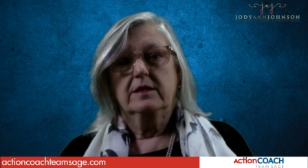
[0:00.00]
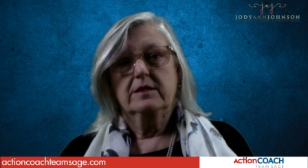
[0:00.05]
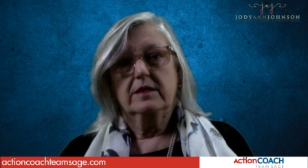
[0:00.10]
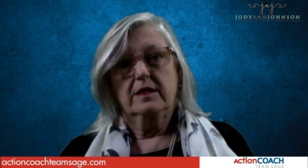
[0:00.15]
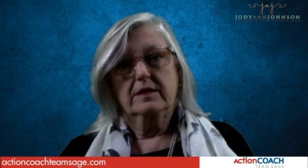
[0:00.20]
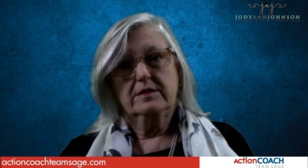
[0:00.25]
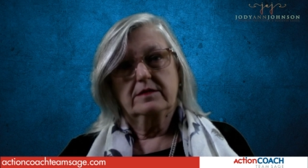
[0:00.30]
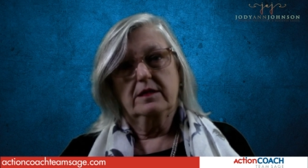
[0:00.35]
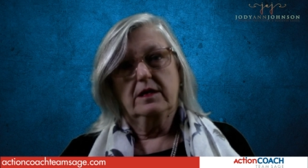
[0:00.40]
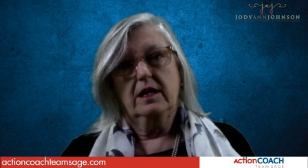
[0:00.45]

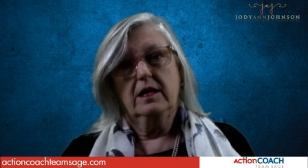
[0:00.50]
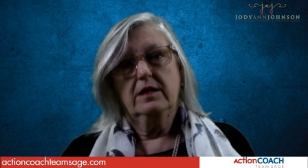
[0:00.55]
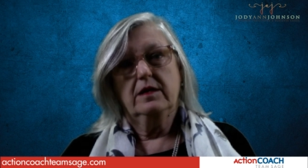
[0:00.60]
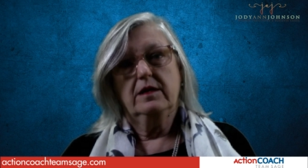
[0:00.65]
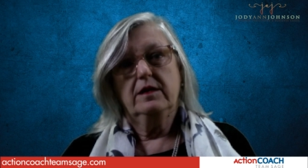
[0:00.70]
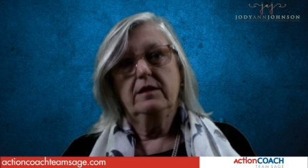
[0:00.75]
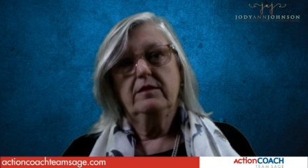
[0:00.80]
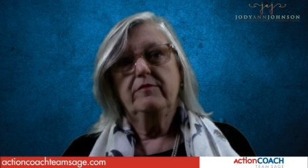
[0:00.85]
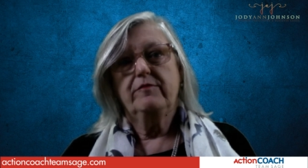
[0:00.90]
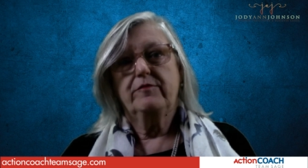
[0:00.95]

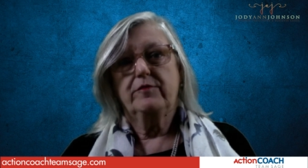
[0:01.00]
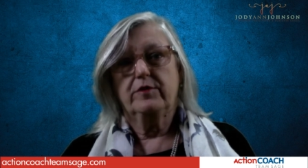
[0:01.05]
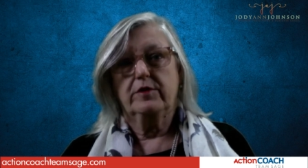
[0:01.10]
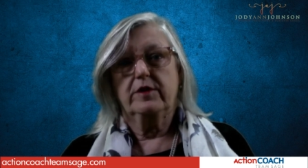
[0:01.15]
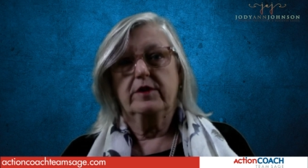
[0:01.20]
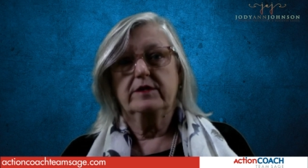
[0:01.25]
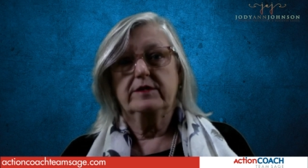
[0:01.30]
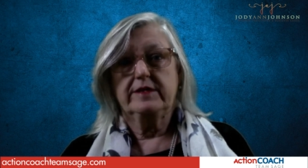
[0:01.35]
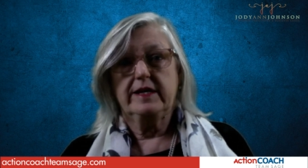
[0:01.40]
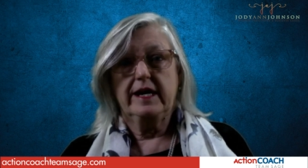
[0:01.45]
Asana for
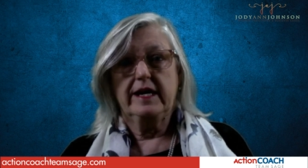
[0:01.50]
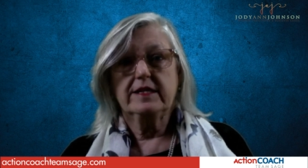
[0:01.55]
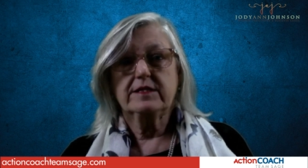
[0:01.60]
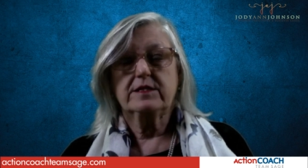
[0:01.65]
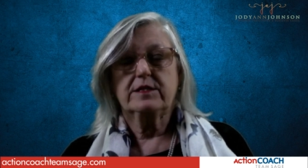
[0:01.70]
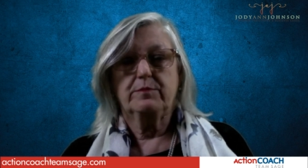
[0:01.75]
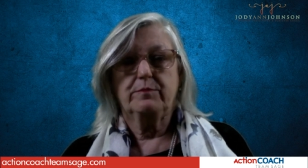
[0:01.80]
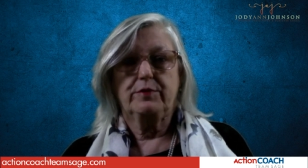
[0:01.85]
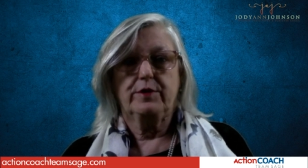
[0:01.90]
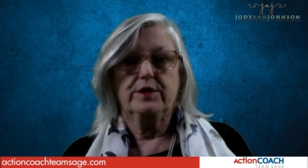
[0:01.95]
the
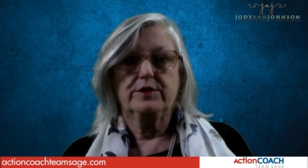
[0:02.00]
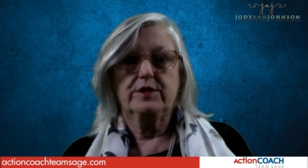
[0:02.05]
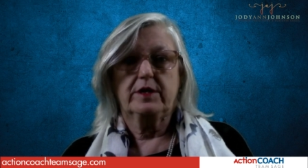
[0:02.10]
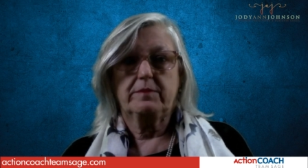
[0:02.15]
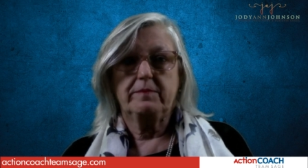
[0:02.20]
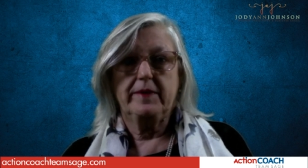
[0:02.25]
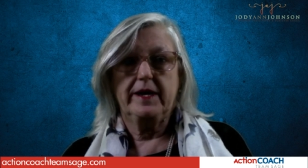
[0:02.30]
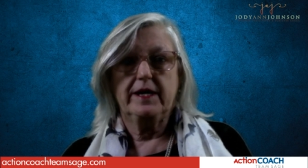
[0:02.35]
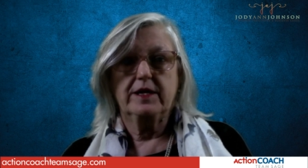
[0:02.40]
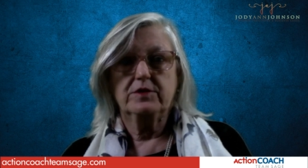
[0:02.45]
tasks and
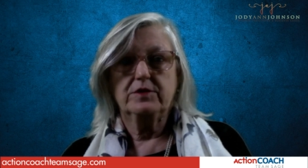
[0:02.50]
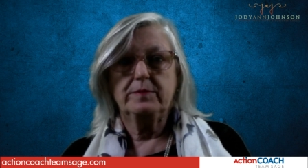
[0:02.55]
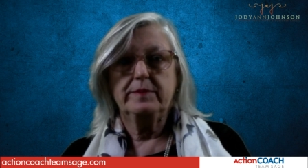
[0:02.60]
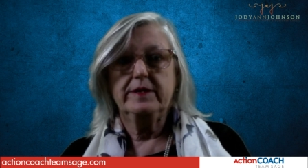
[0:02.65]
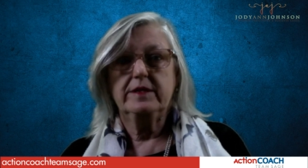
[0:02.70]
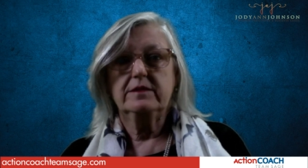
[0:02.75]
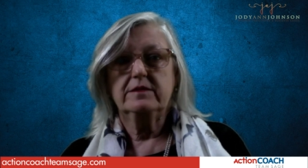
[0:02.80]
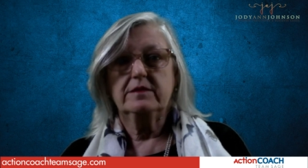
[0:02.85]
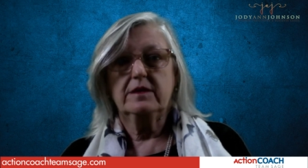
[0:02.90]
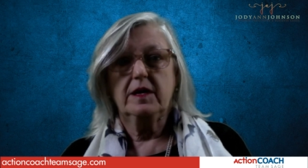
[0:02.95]
project
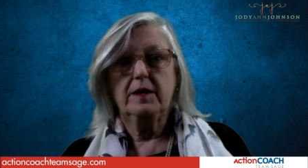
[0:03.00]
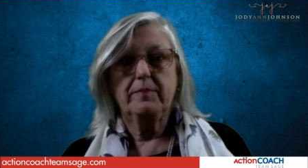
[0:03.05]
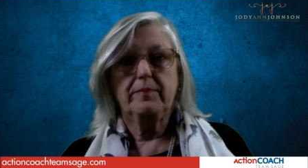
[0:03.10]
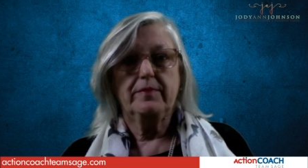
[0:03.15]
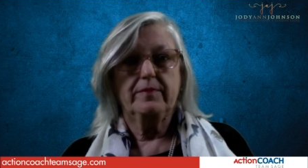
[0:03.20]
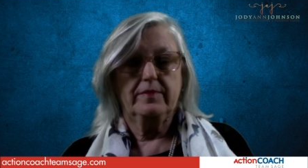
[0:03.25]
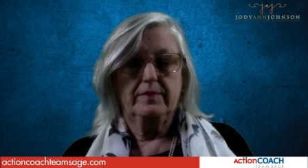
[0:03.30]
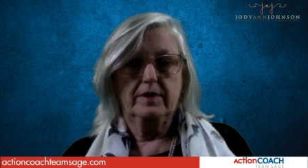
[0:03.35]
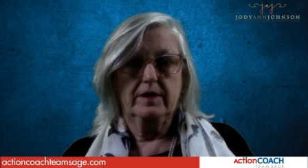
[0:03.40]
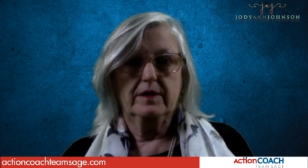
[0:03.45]
management type
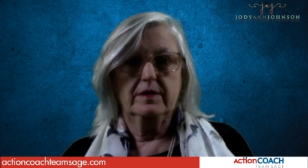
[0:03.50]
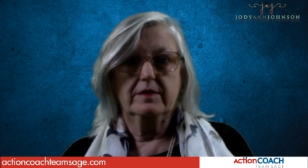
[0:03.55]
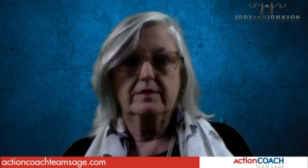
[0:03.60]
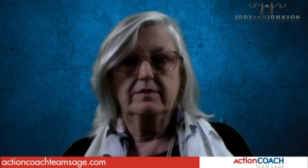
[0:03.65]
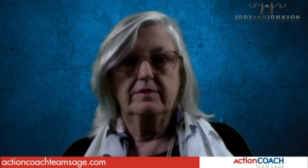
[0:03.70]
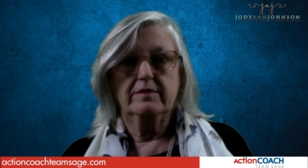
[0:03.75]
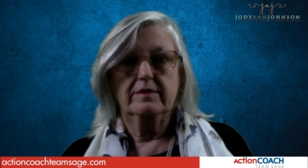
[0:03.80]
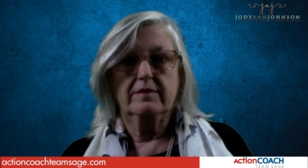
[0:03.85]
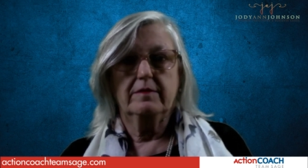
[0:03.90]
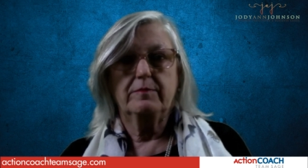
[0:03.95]

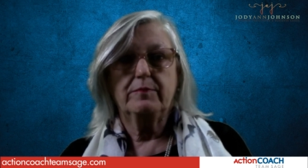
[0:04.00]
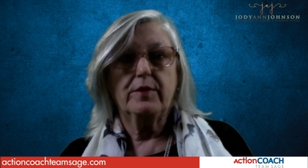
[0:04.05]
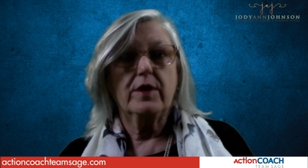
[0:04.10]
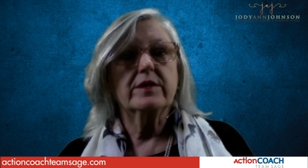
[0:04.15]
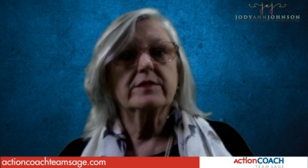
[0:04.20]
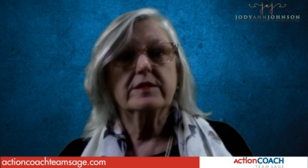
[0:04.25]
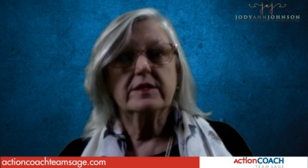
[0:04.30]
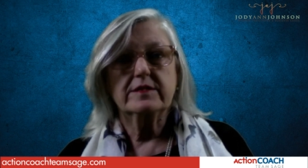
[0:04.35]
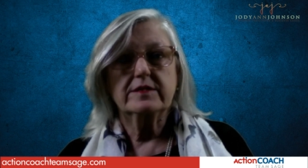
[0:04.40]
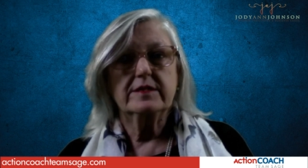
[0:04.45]
uh,
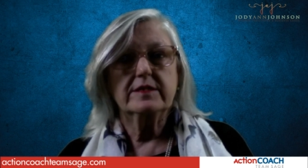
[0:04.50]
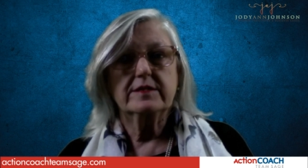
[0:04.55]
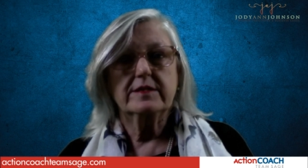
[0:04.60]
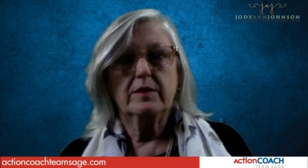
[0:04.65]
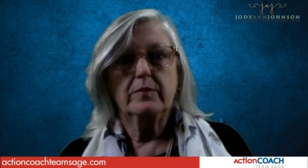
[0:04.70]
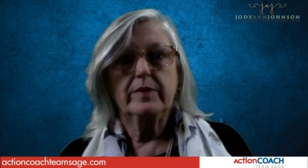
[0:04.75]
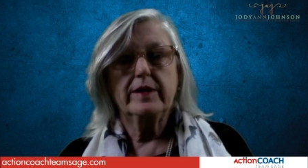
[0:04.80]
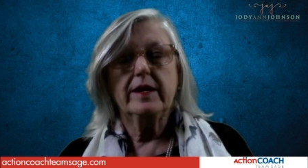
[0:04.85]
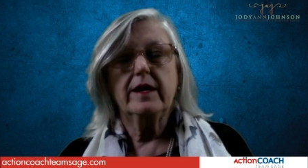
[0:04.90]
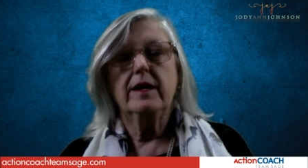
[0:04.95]
processes
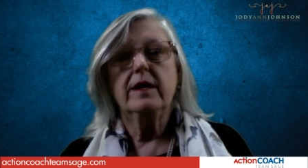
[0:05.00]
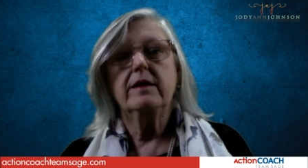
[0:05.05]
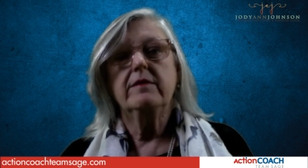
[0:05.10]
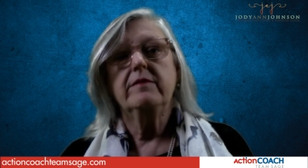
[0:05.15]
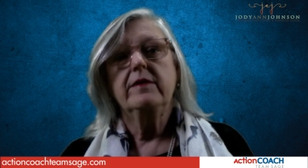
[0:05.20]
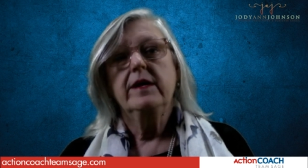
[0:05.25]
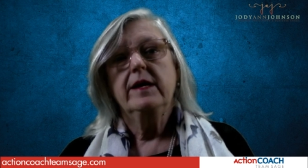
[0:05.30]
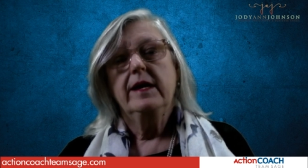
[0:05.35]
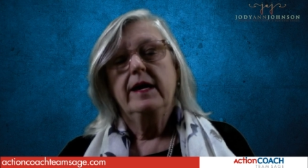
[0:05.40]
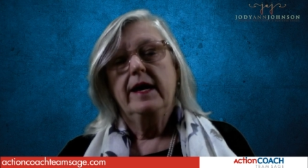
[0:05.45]
that we have,